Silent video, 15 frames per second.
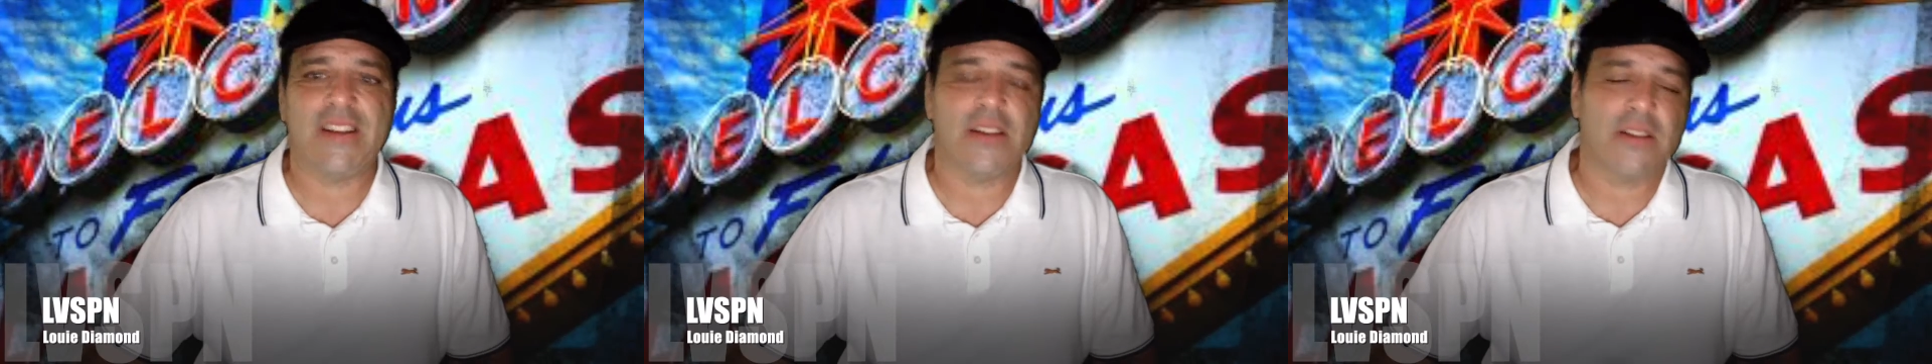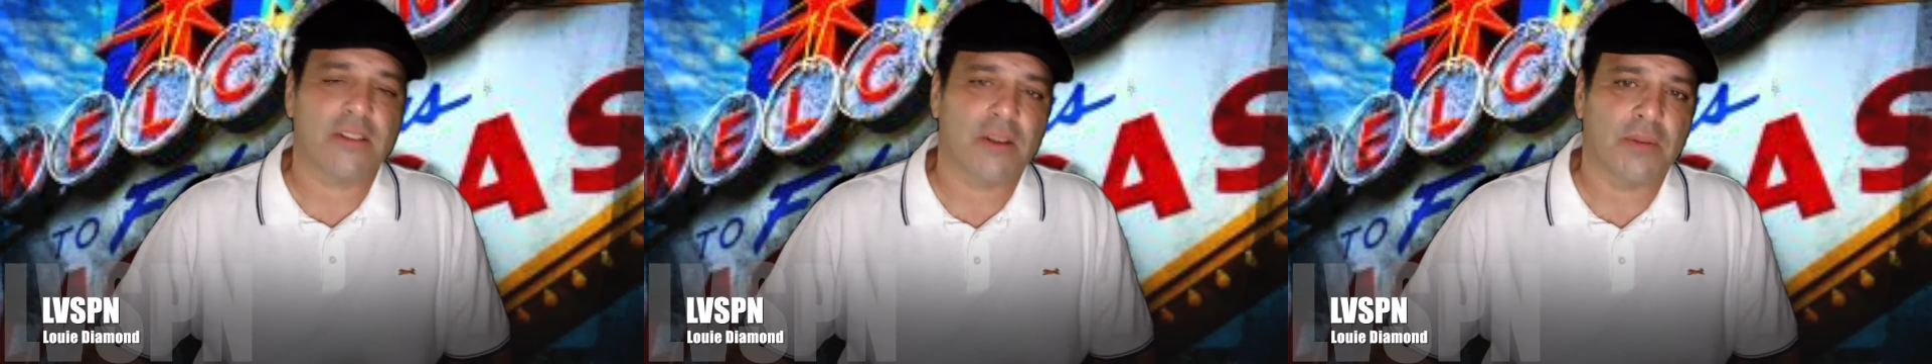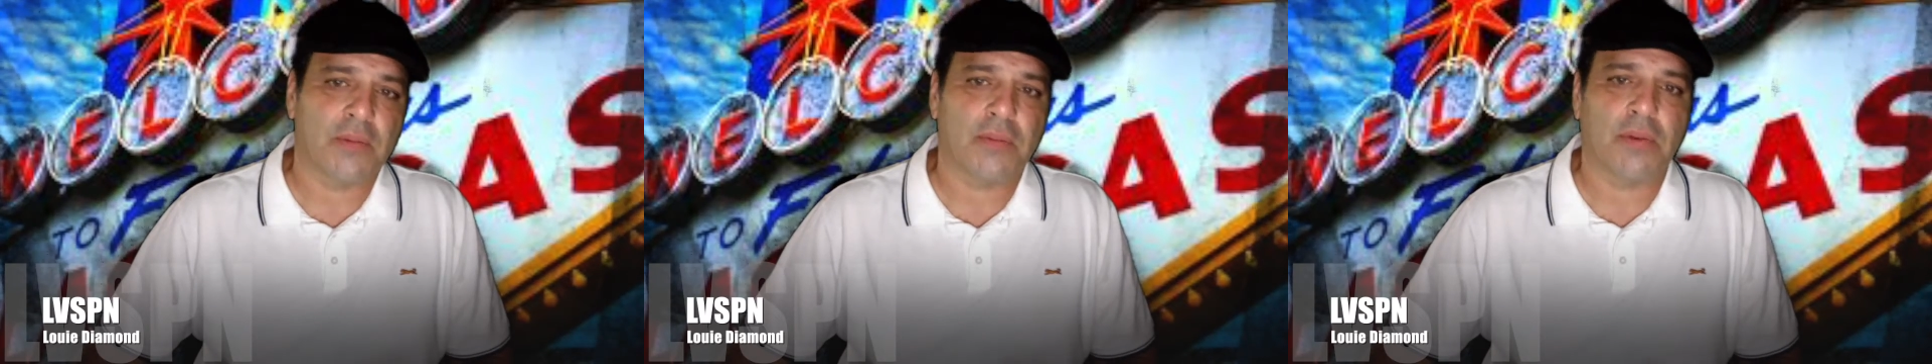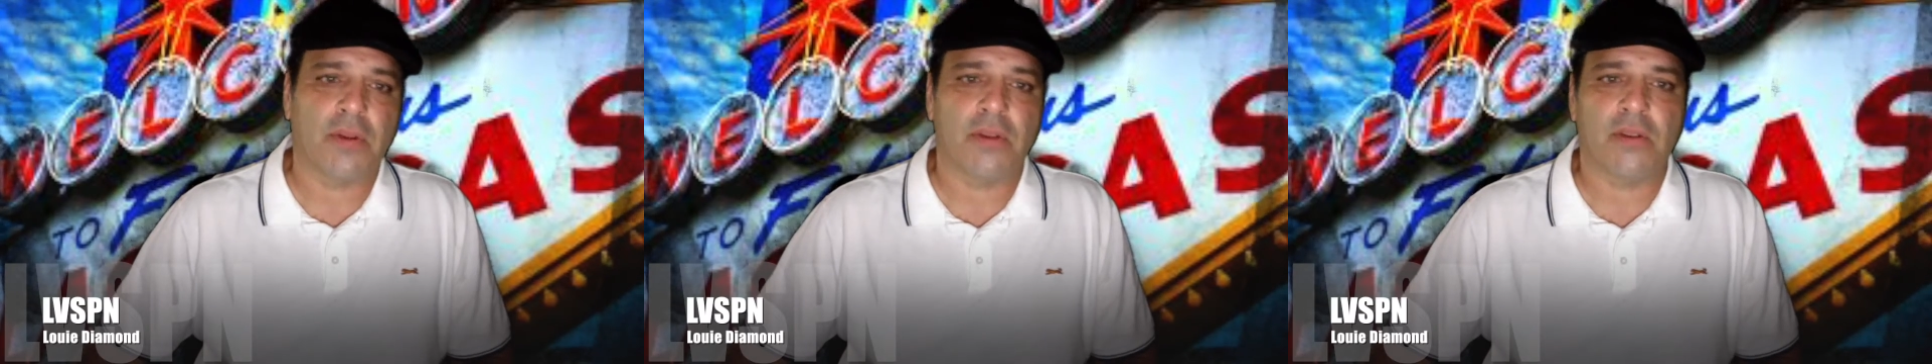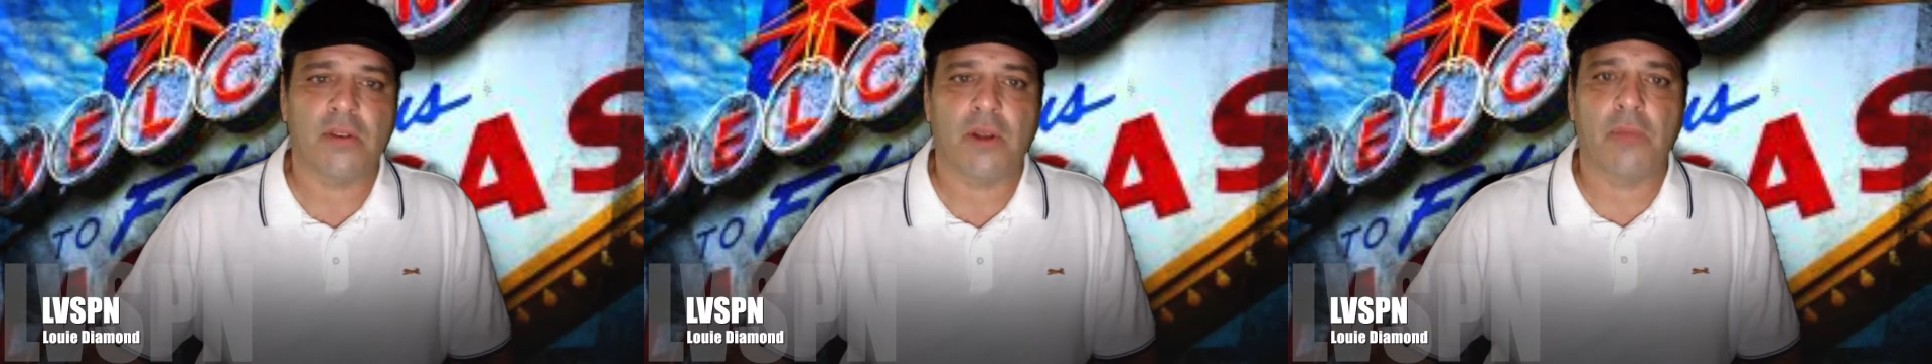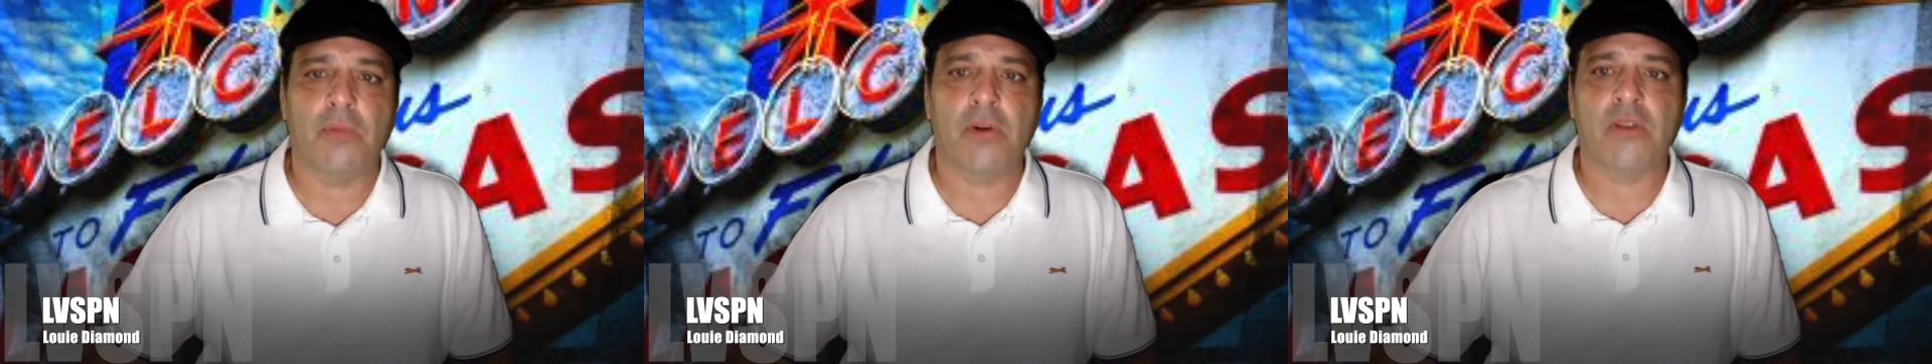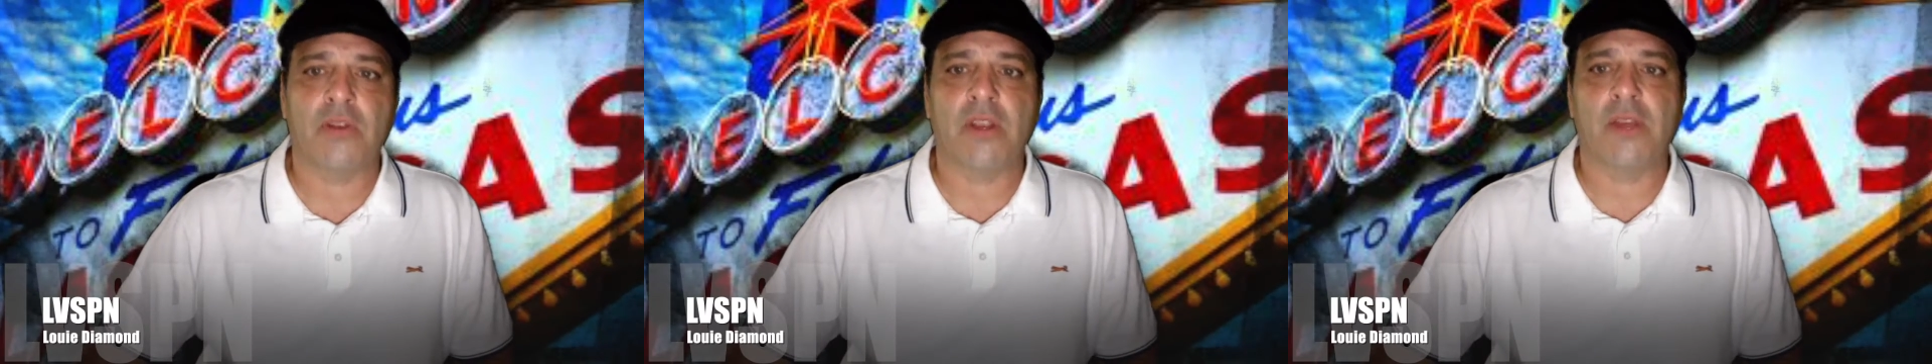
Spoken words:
Some books have